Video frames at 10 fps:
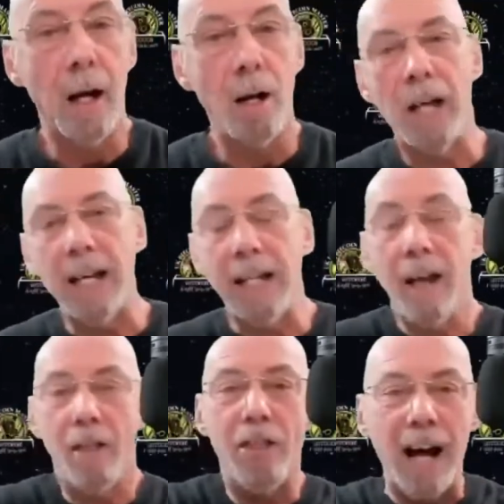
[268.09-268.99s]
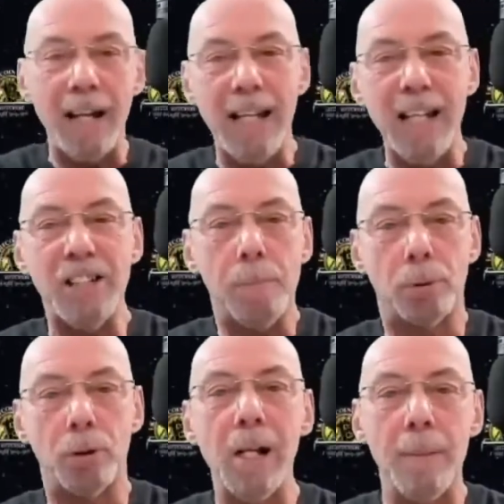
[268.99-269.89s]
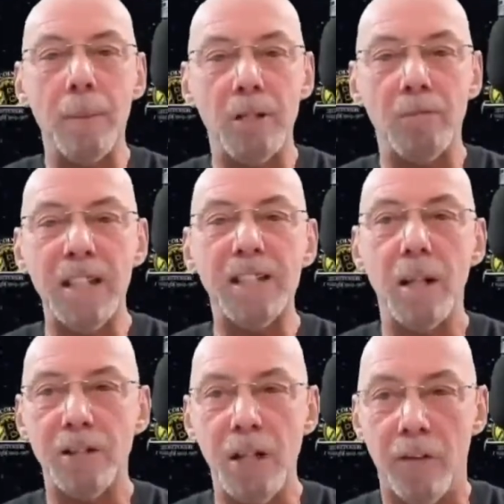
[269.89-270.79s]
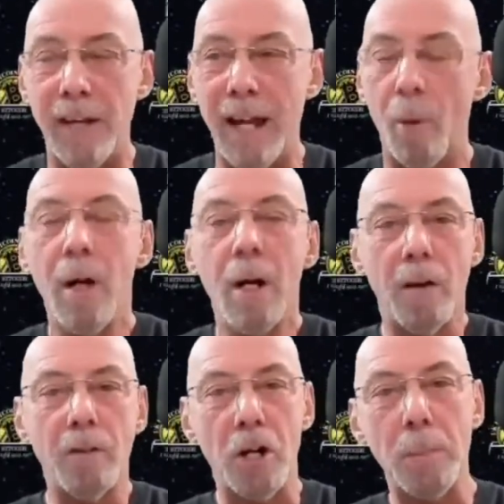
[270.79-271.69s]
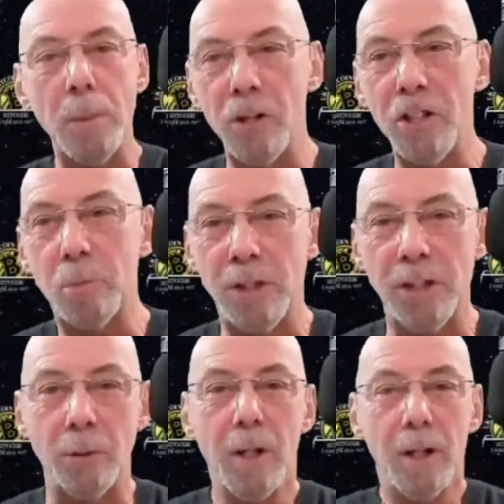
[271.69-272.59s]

Okay, that is the preliminaries done. Now, I've got to be honest with you.